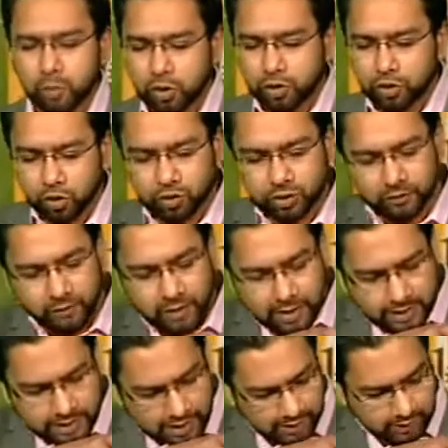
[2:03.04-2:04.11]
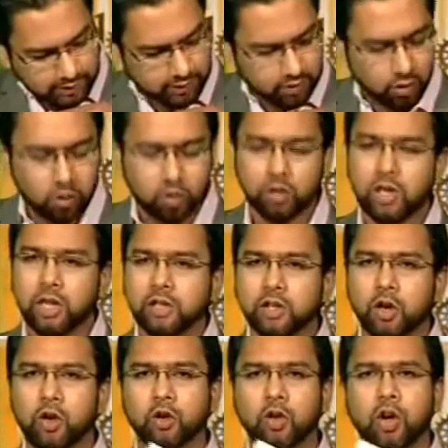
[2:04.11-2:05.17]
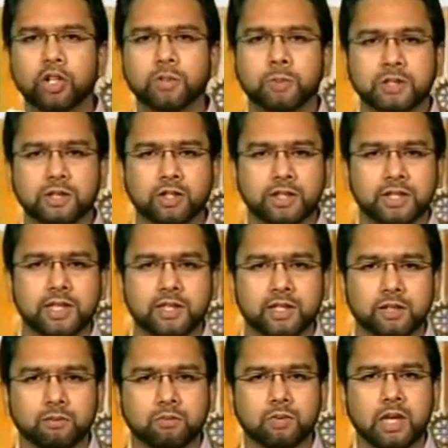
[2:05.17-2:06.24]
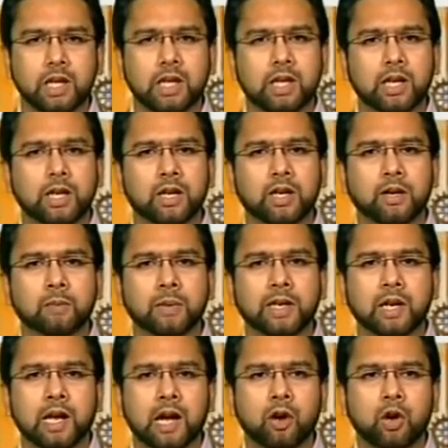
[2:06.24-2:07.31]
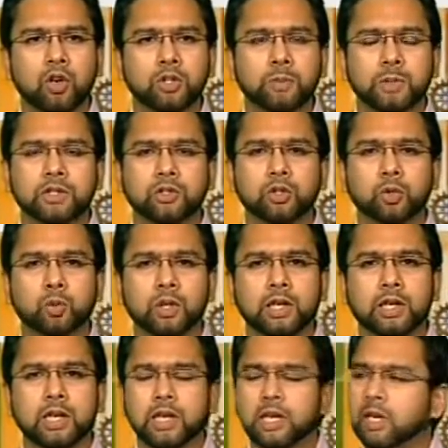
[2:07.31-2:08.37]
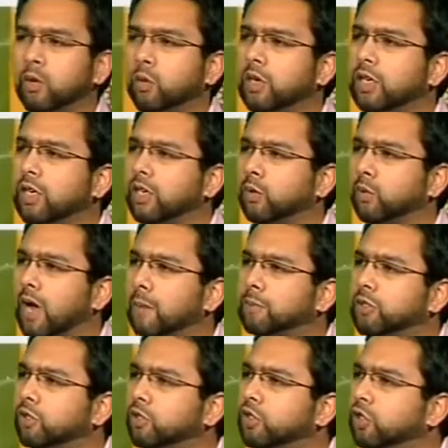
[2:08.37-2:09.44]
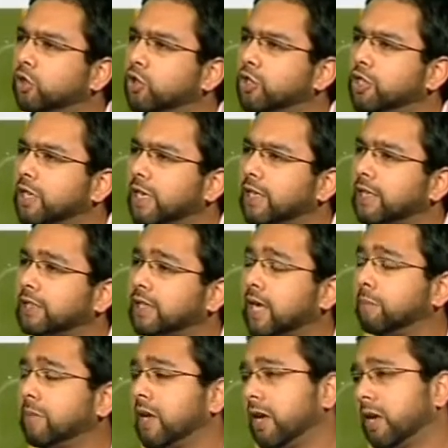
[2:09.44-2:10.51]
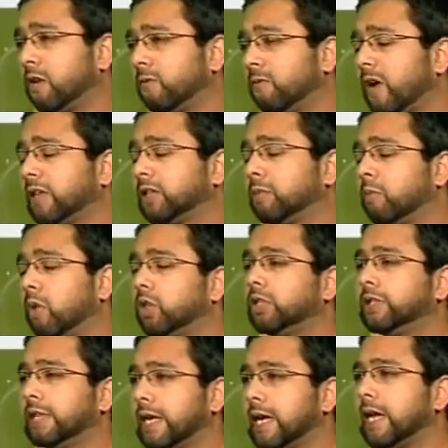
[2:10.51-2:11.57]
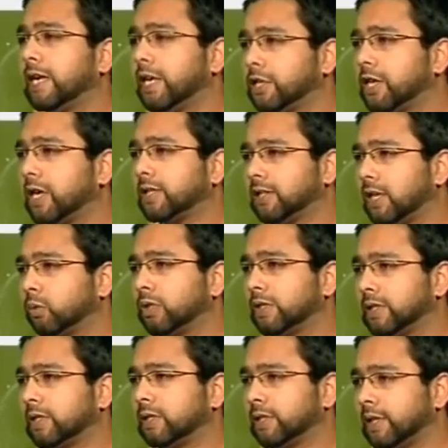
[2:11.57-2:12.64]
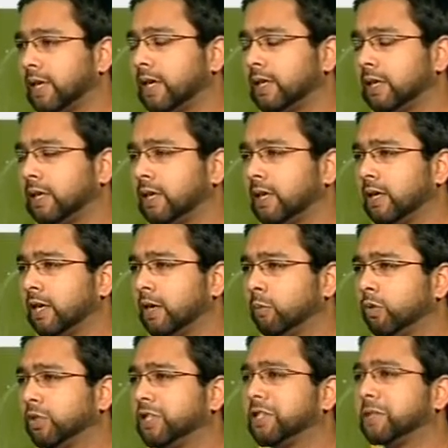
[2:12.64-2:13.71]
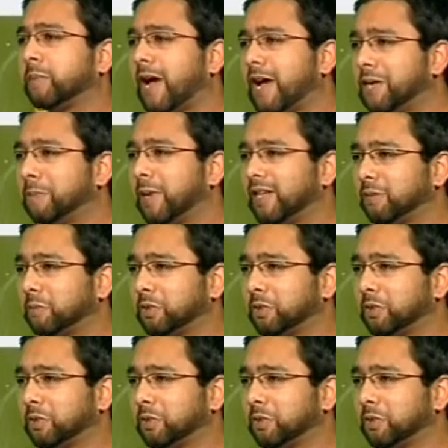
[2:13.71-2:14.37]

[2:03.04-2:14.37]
book shows it very nicely. The whole the whole hospital system um, and how hospitals were were were absolutely crucial at that time. In fact, the modern day NHS that we see today um, was inspired by